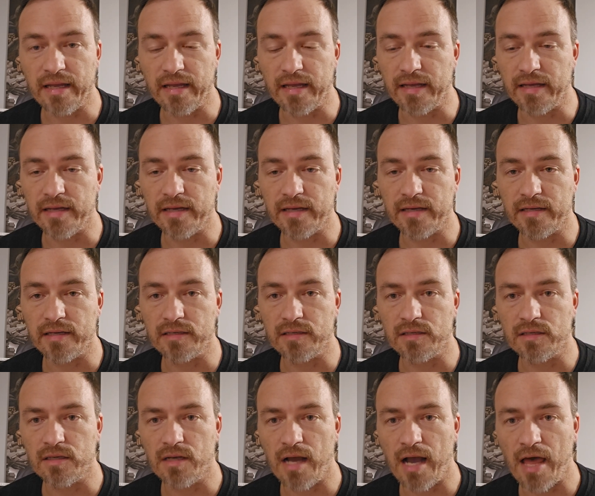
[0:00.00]

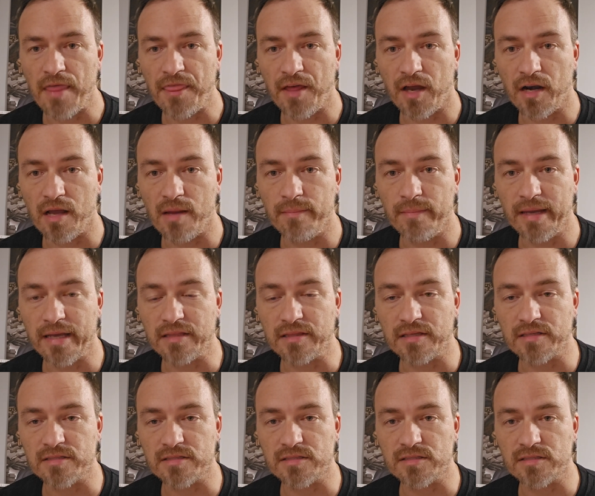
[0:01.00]
And I thought I'd make
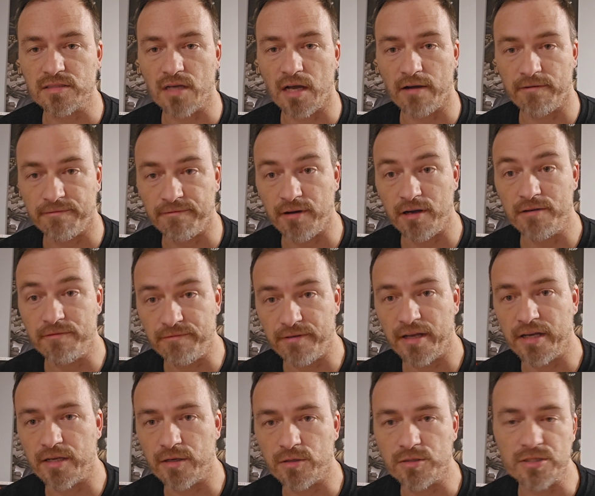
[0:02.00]
this a fun
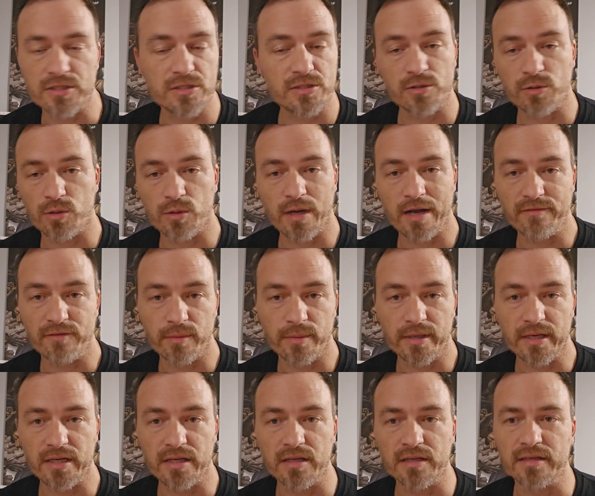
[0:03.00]
video just so
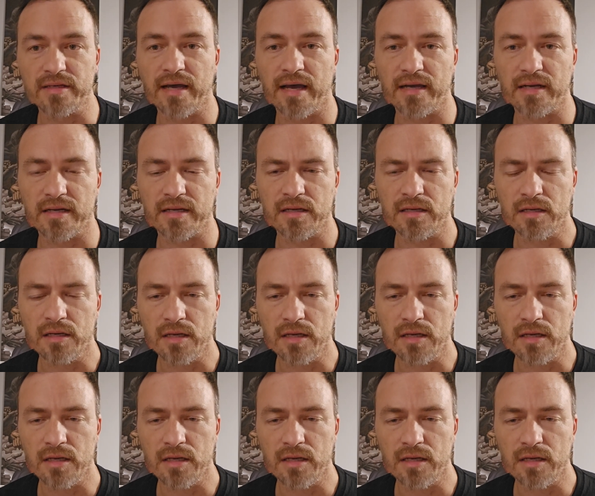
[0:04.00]
everybody can kind of